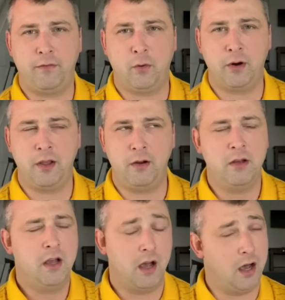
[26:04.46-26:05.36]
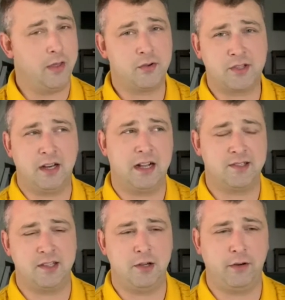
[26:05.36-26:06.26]
for you. Others cannot
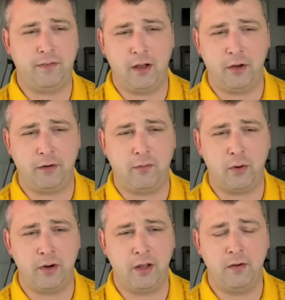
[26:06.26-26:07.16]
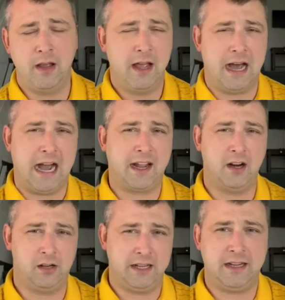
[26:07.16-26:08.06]
see your failure for you. I can
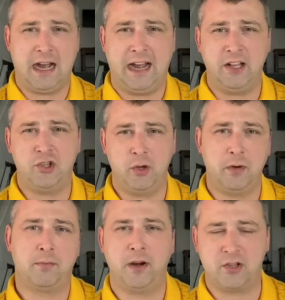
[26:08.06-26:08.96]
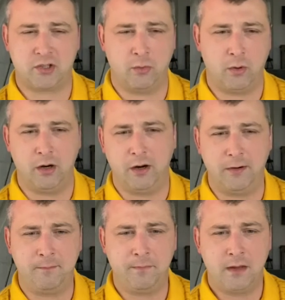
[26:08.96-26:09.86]
only guide you and preach the
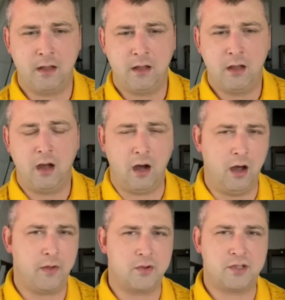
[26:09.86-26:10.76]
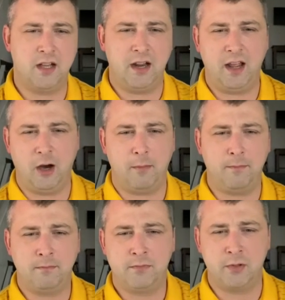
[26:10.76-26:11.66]
word. Others can
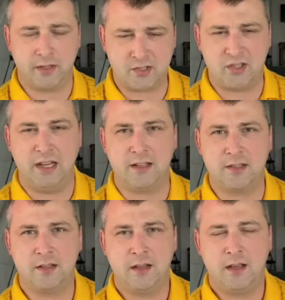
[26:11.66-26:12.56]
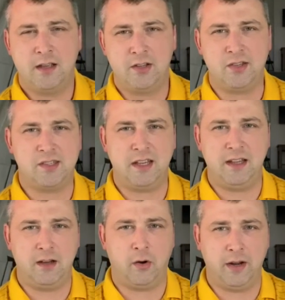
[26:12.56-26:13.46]
help to an extent. You
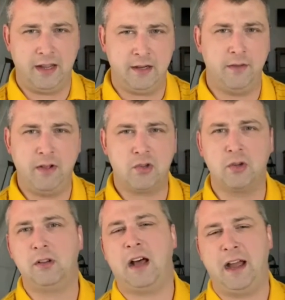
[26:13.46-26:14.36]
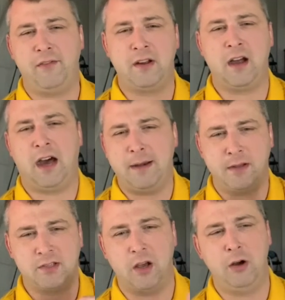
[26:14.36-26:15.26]
see, on an individual life, God
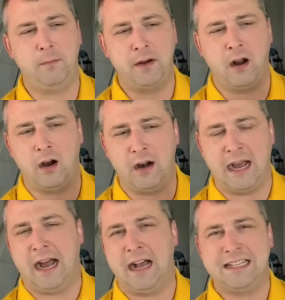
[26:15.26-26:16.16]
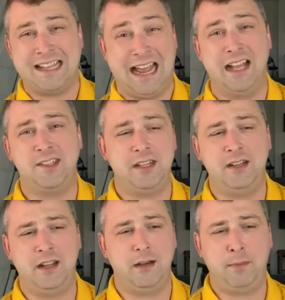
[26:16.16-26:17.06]
must open our eyes as he
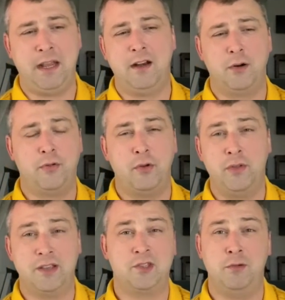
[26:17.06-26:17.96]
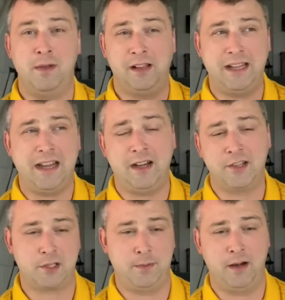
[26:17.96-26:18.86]
did Peter through this humiliating
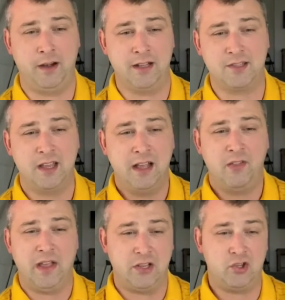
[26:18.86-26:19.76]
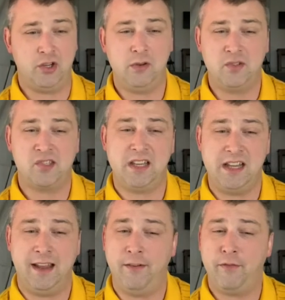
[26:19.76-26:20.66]
experience that you
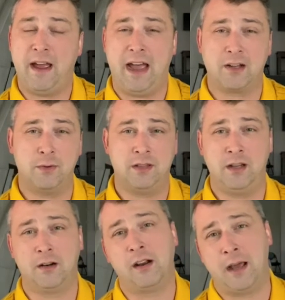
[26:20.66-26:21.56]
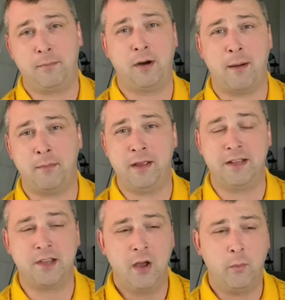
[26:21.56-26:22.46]
see, in fact, what the underlying problem
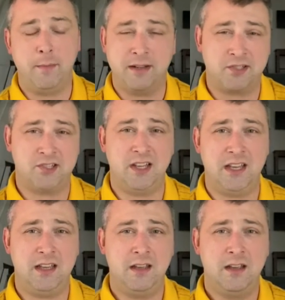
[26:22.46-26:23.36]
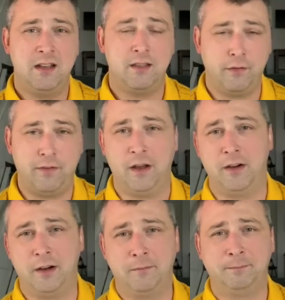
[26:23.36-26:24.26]
is. We must see the
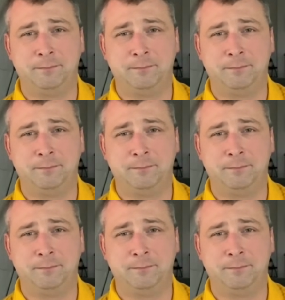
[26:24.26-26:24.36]
failure.